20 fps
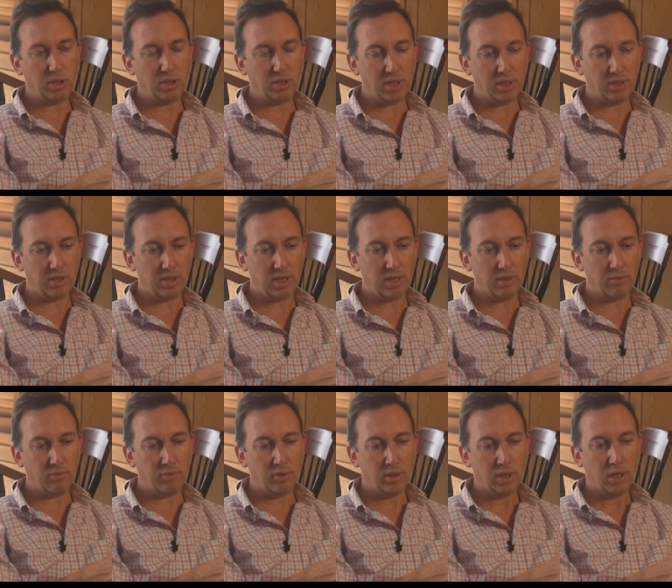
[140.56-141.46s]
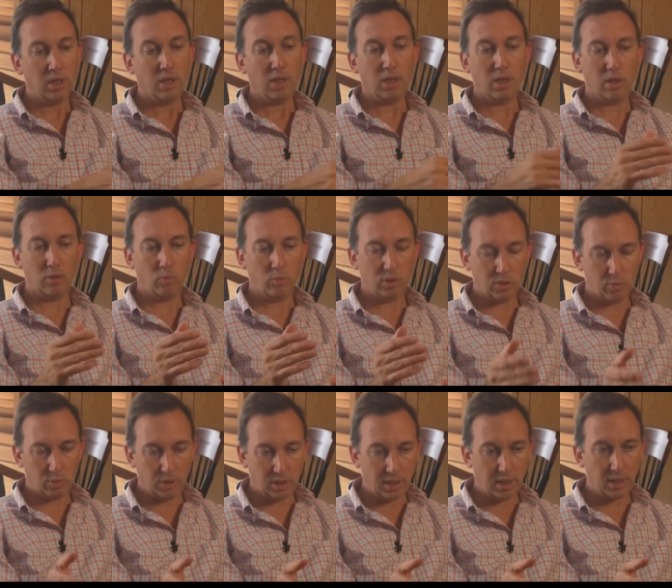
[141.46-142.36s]
sensitive, uh, which
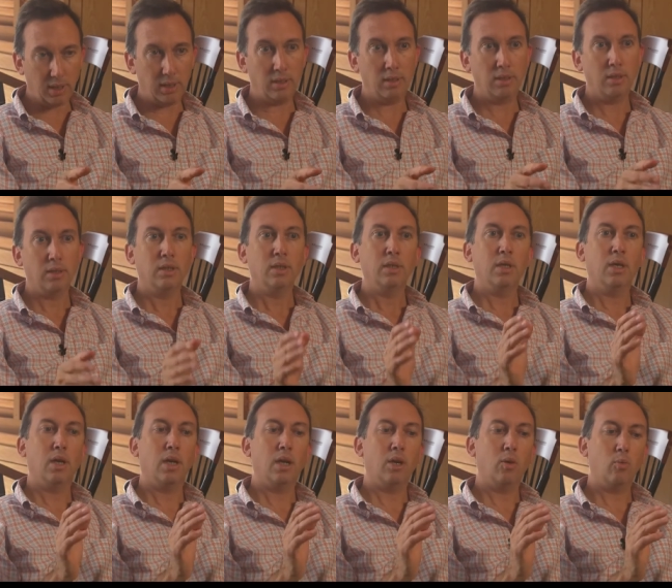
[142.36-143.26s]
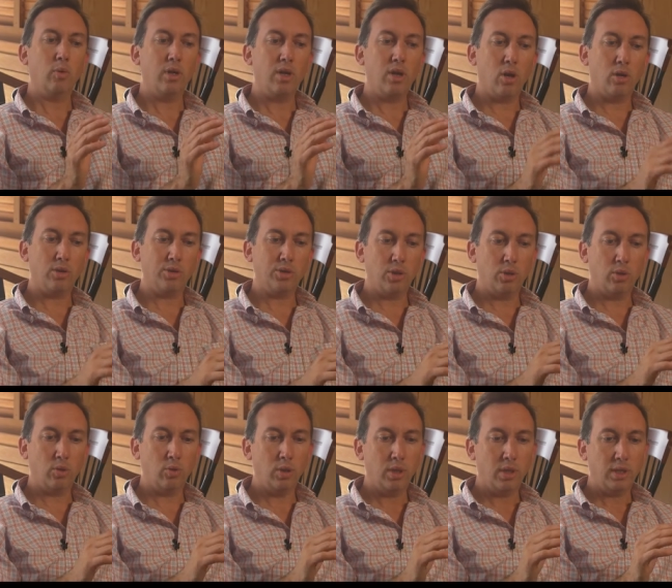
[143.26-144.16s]
we did. Uh, we
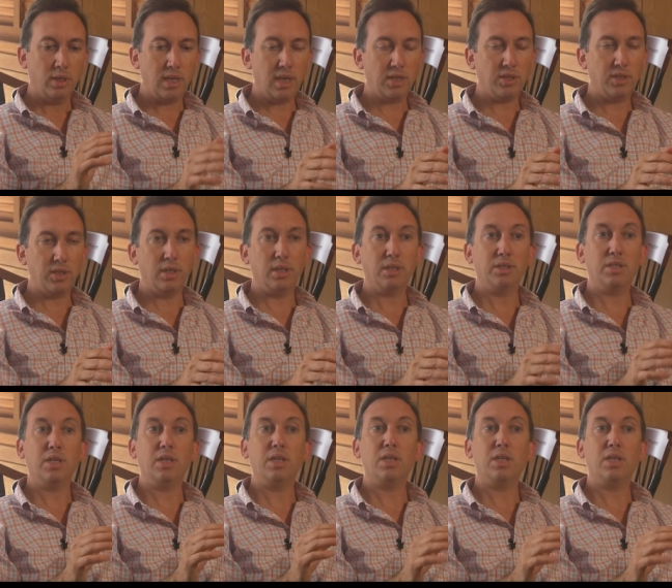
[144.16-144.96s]
also tested this in